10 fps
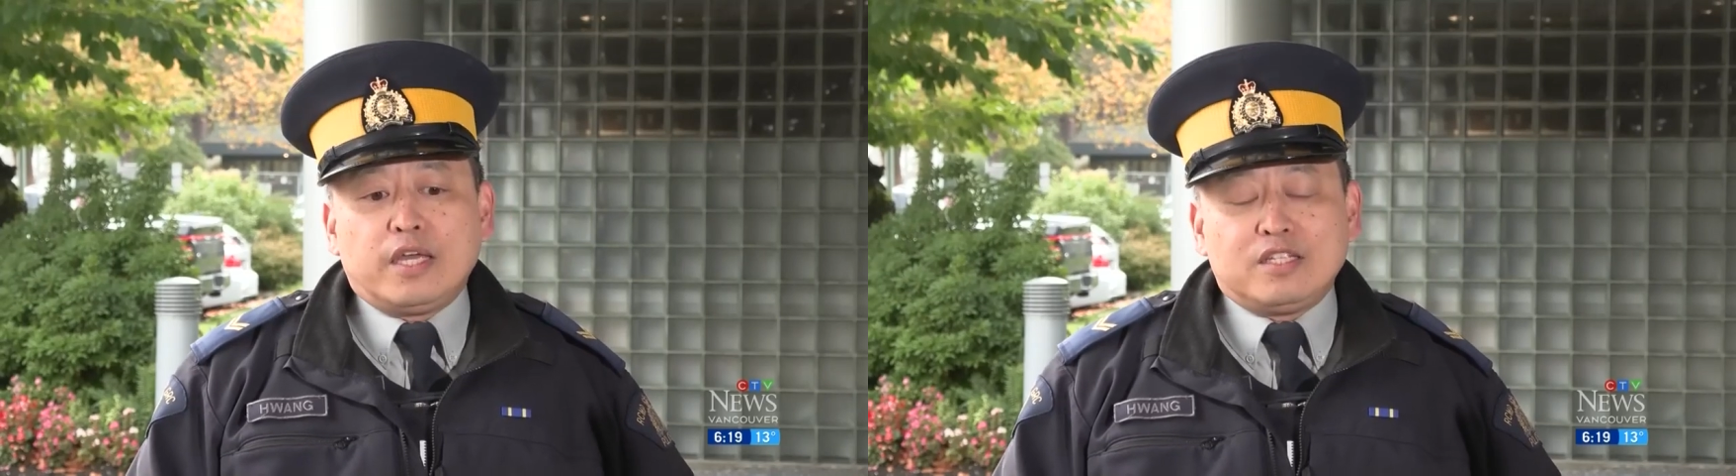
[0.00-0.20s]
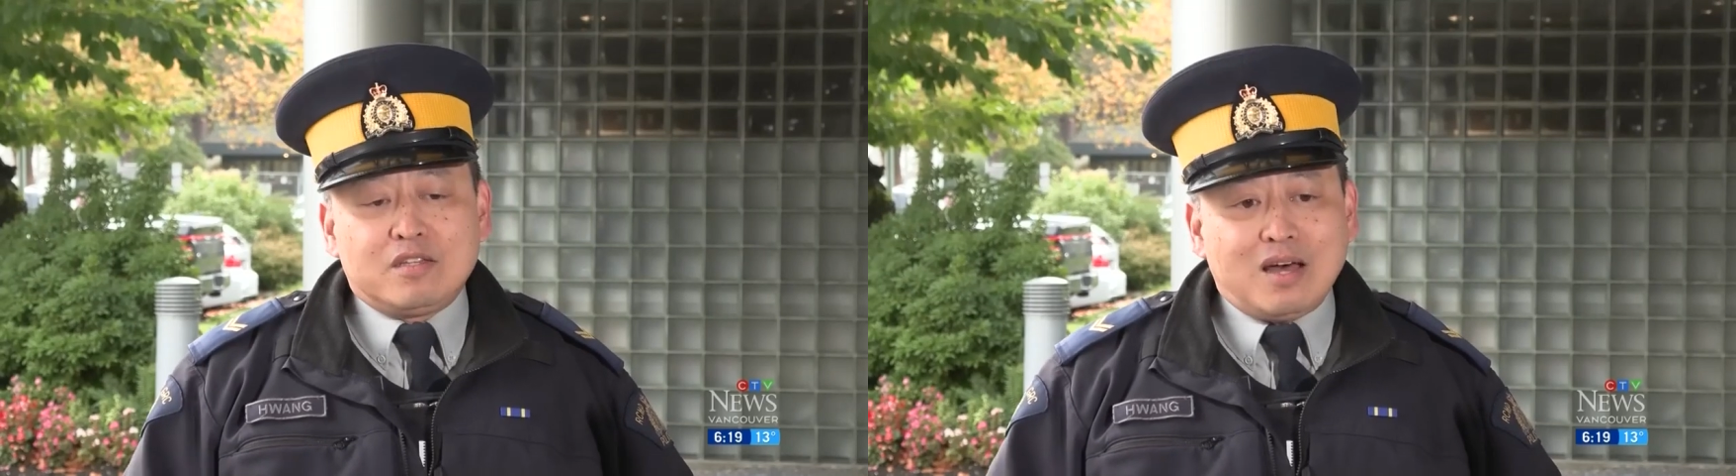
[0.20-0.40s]

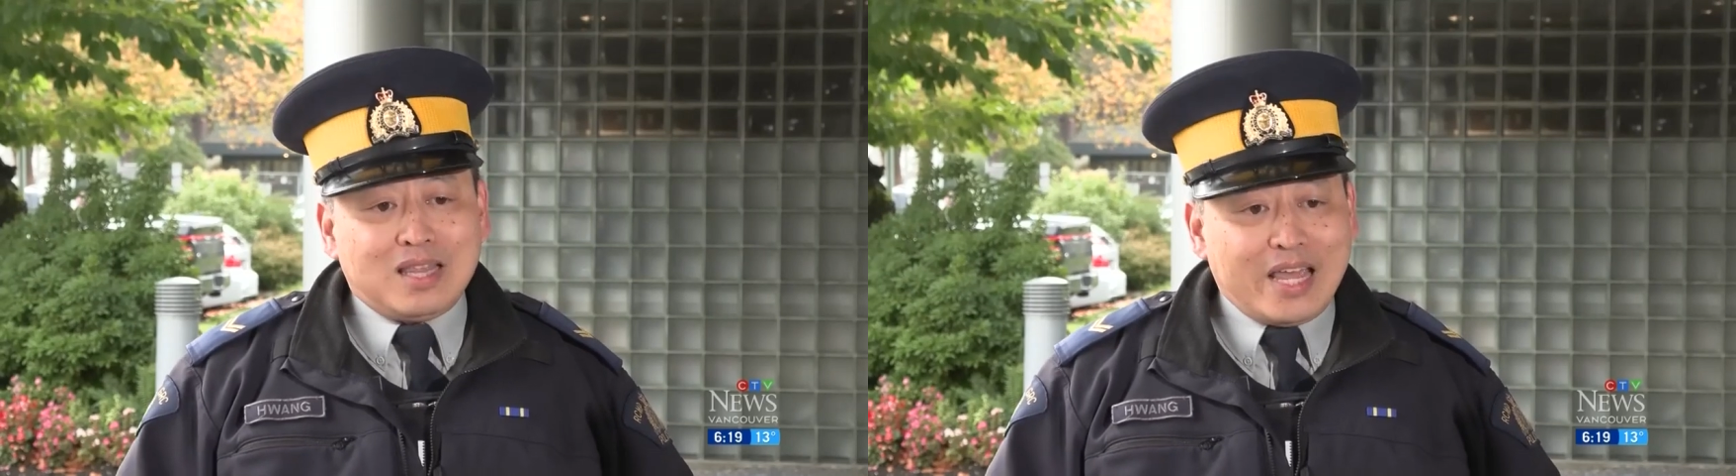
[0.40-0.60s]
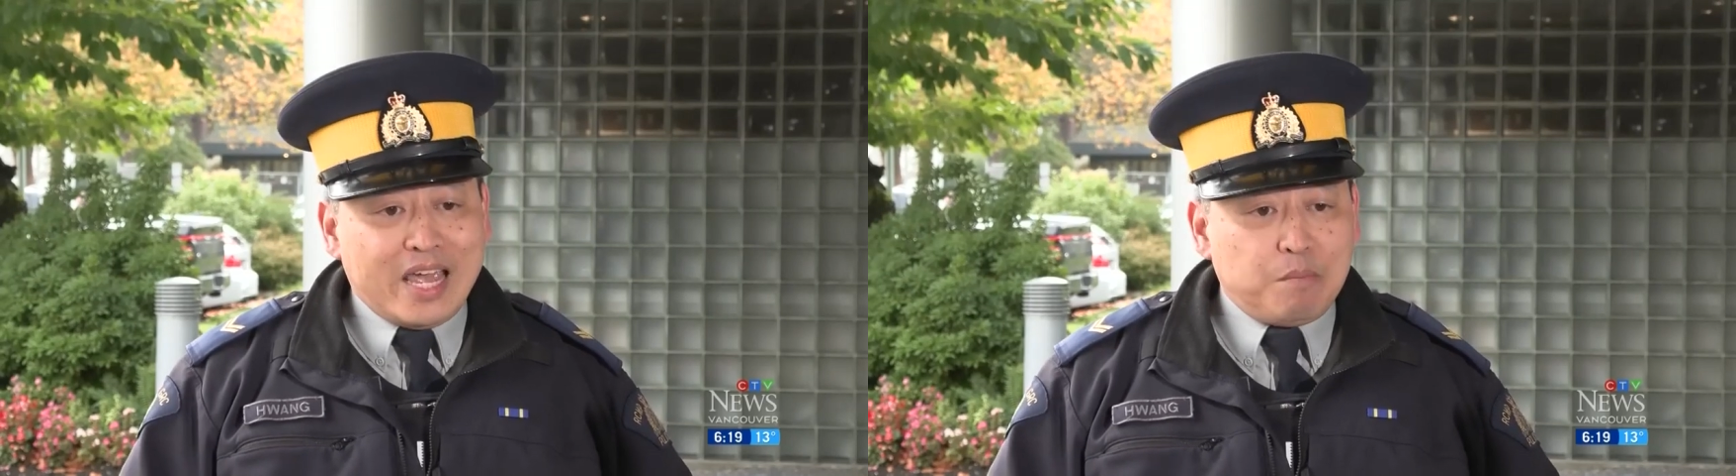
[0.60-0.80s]
It is
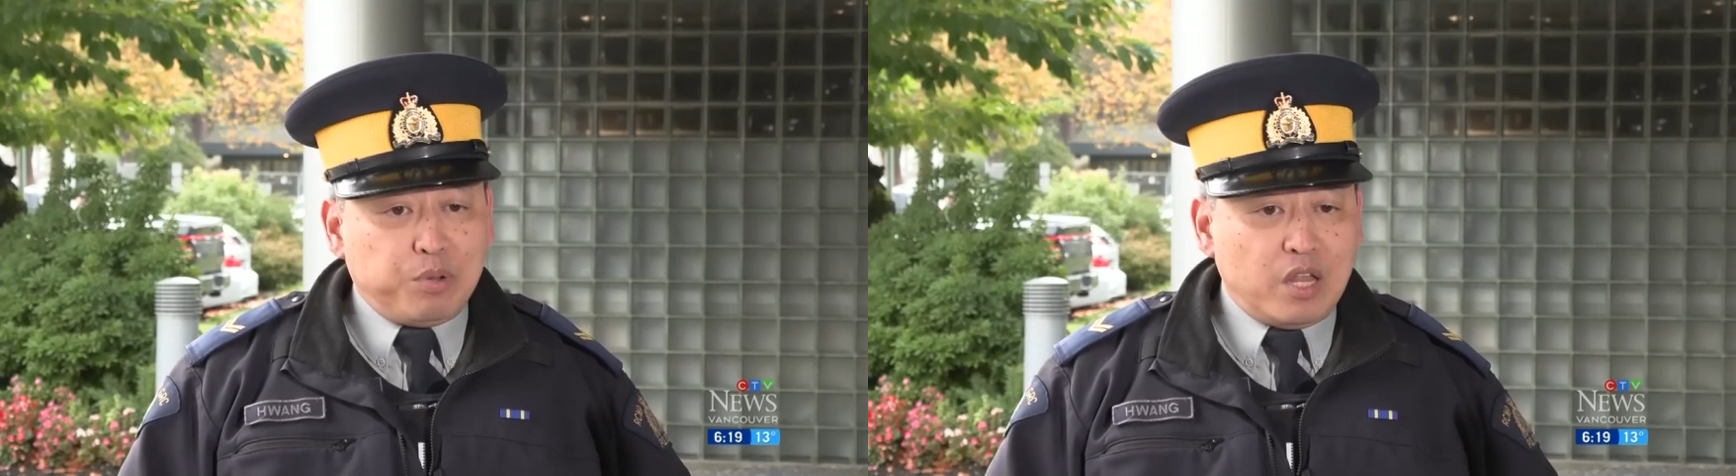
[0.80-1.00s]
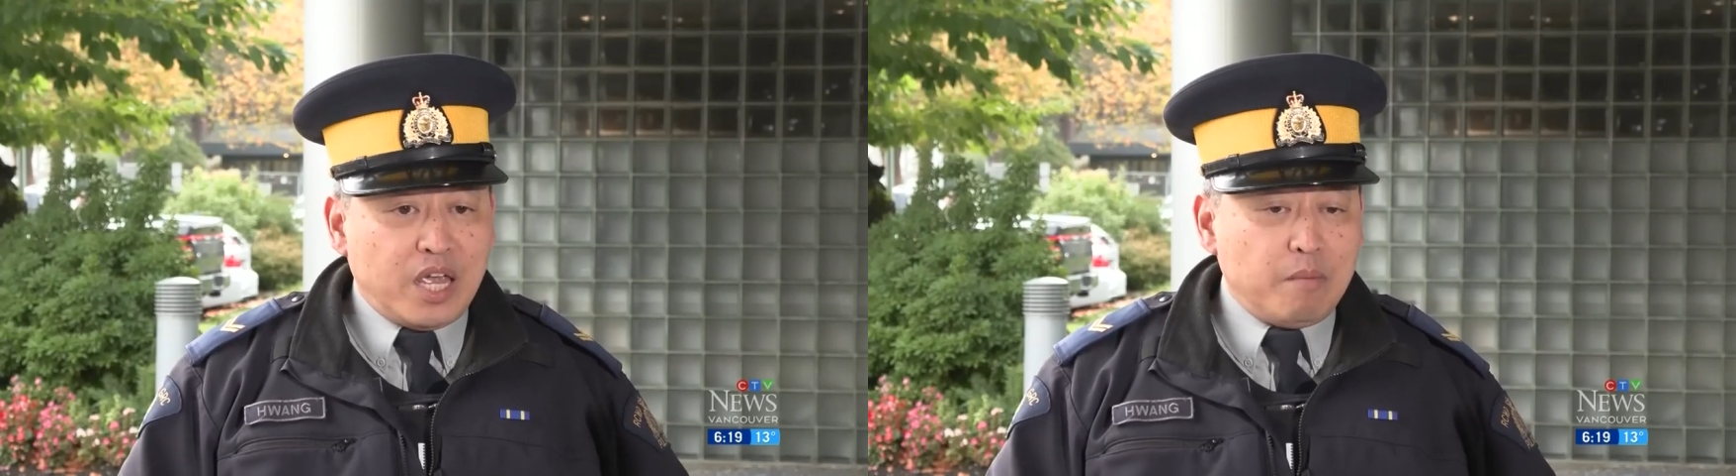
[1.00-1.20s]
not
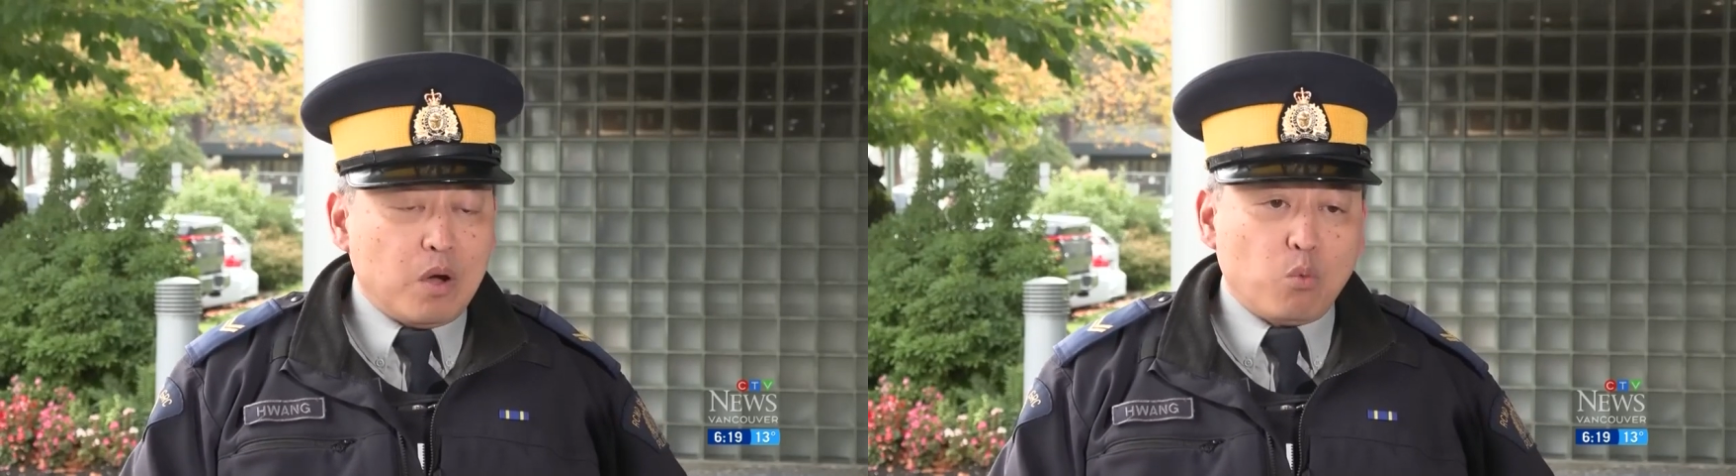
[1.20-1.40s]
laying blame